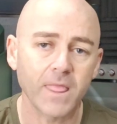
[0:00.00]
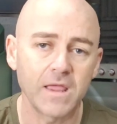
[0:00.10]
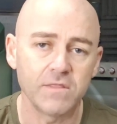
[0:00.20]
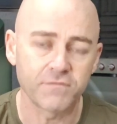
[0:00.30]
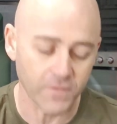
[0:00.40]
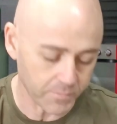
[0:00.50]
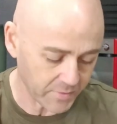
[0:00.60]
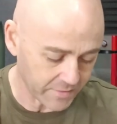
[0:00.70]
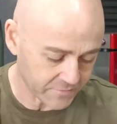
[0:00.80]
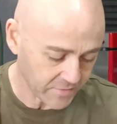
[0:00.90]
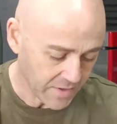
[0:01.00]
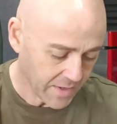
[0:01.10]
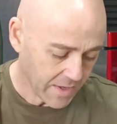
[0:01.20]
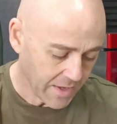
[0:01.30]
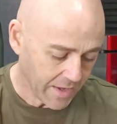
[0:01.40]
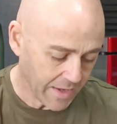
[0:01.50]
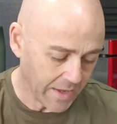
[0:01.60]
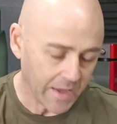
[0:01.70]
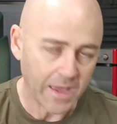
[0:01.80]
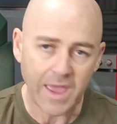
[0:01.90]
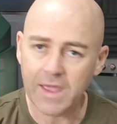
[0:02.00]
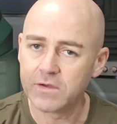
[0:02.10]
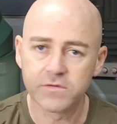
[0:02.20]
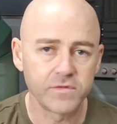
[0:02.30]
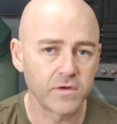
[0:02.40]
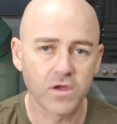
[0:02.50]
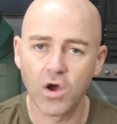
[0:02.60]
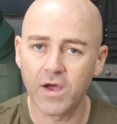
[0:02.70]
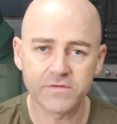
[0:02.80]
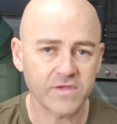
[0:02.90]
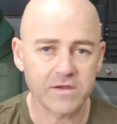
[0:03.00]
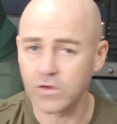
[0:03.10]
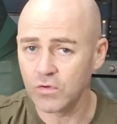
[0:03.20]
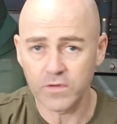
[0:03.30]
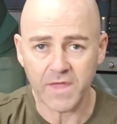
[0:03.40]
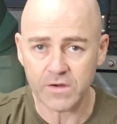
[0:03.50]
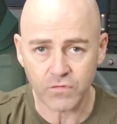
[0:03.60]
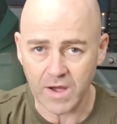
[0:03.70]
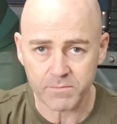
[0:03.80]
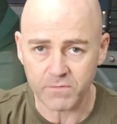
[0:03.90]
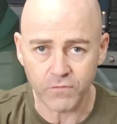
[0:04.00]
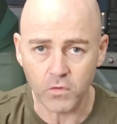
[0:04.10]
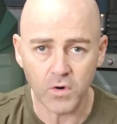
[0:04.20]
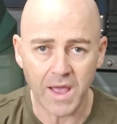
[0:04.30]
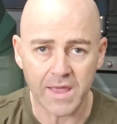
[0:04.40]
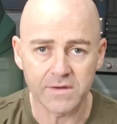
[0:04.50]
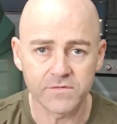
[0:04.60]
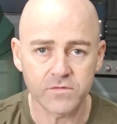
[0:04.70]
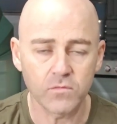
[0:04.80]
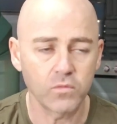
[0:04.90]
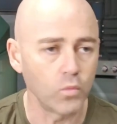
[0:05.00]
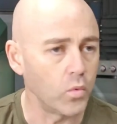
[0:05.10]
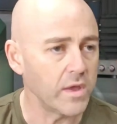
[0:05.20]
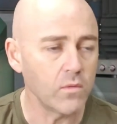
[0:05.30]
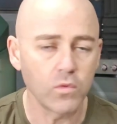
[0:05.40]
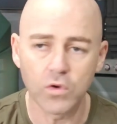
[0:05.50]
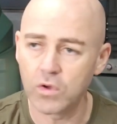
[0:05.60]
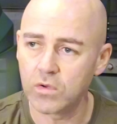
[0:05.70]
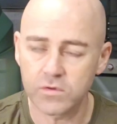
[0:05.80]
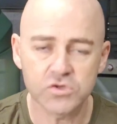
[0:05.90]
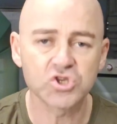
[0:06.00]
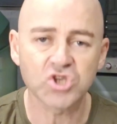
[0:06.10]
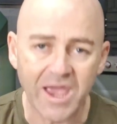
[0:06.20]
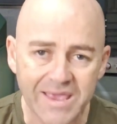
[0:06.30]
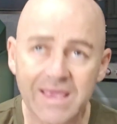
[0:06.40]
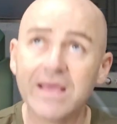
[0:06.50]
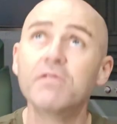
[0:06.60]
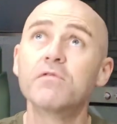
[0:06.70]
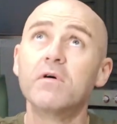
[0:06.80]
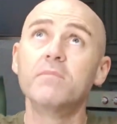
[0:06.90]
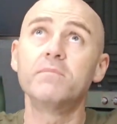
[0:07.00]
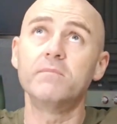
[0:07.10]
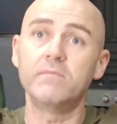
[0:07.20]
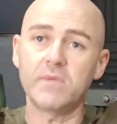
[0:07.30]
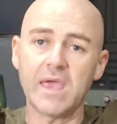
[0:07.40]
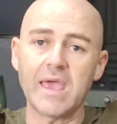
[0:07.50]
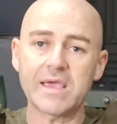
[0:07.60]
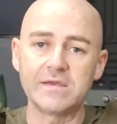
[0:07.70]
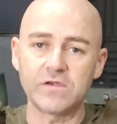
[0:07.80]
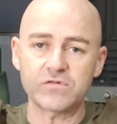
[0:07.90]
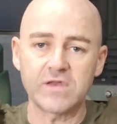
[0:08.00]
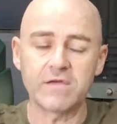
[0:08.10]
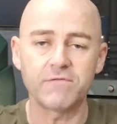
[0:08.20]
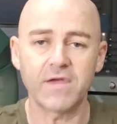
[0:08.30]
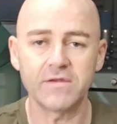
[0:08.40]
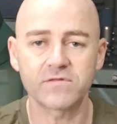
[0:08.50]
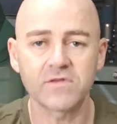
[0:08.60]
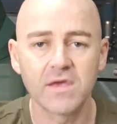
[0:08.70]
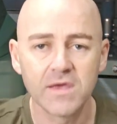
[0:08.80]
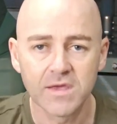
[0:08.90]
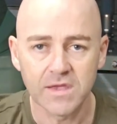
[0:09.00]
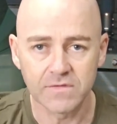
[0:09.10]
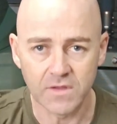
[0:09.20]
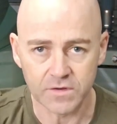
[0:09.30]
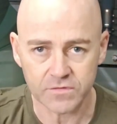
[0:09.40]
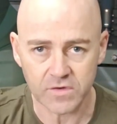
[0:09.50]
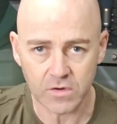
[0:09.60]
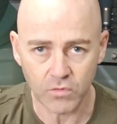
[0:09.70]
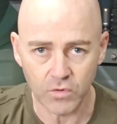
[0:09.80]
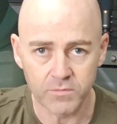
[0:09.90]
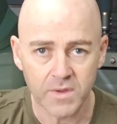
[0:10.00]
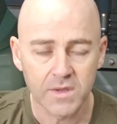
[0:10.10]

the Philippines. And the guys hadn't heard that track before, and we were shaking the air conditioning vents in the listening room.